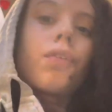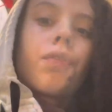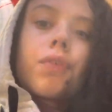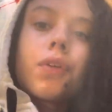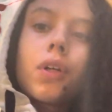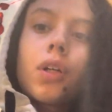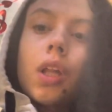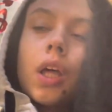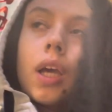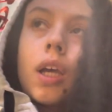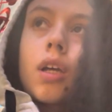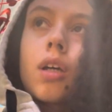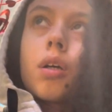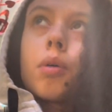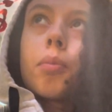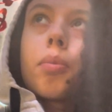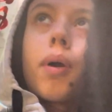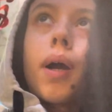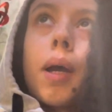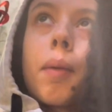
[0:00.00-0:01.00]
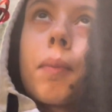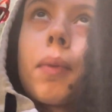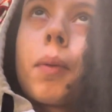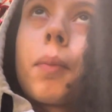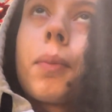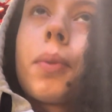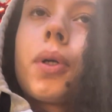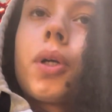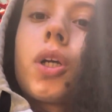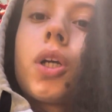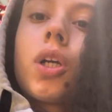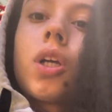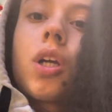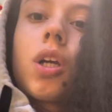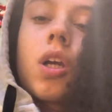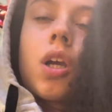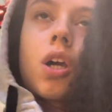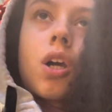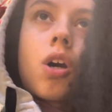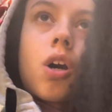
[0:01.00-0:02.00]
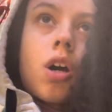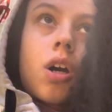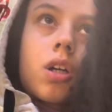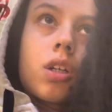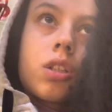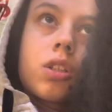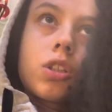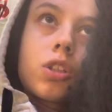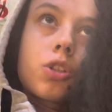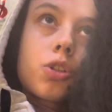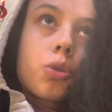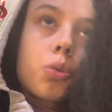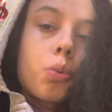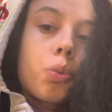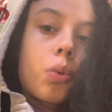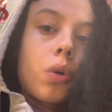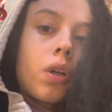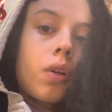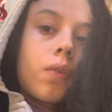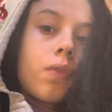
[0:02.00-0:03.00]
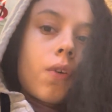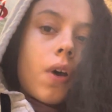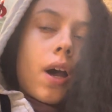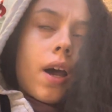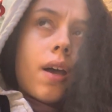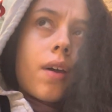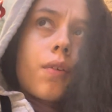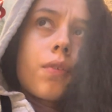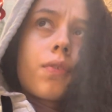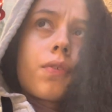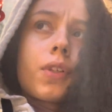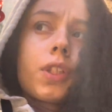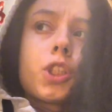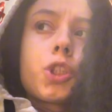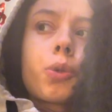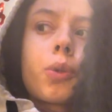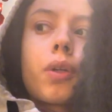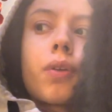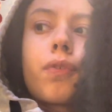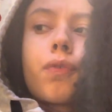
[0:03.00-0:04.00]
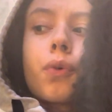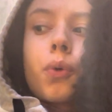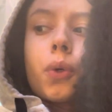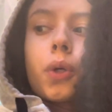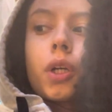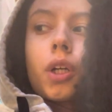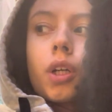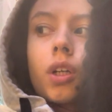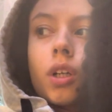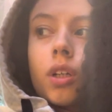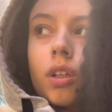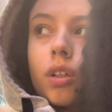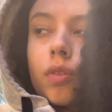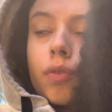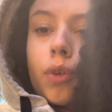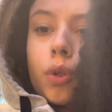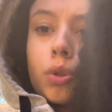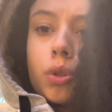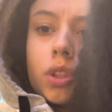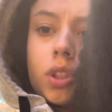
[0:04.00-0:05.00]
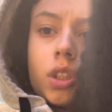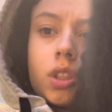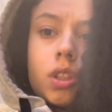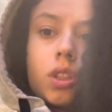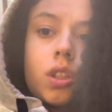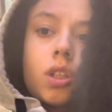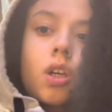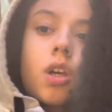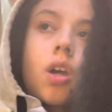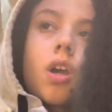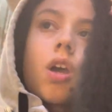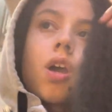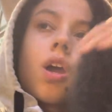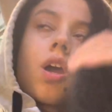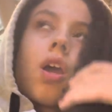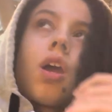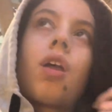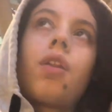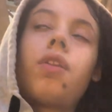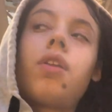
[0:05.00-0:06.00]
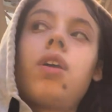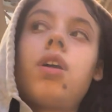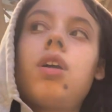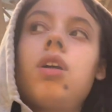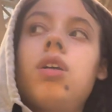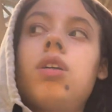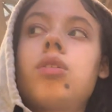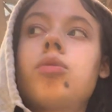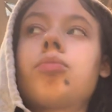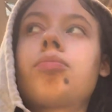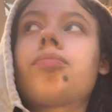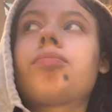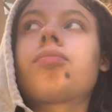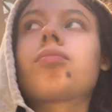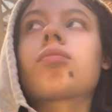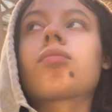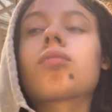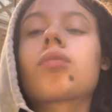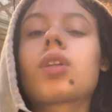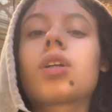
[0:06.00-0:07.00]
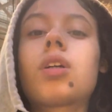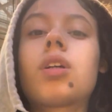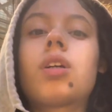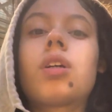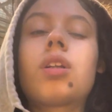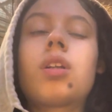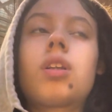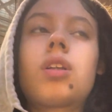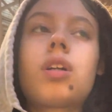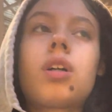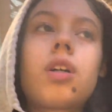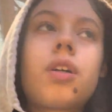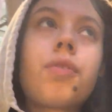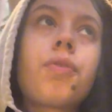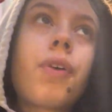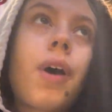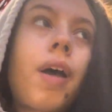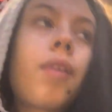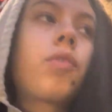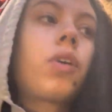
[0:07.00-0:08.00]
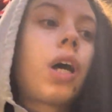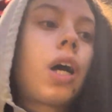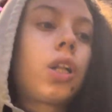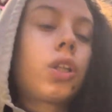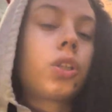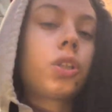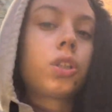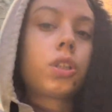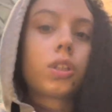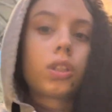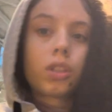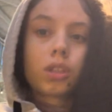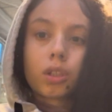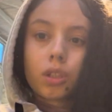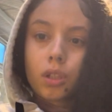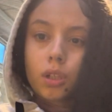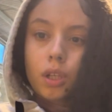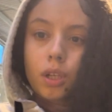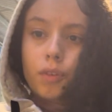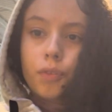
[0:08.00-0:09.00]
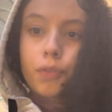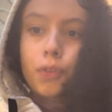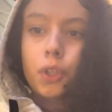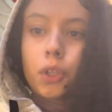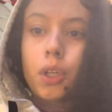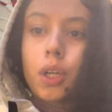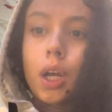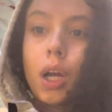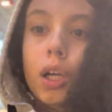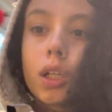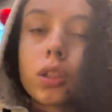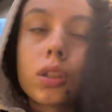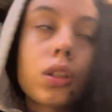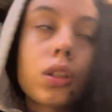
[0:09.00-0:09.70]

if you're like a Prime member, it costs 25 for 24 roses, and then $35 if you're not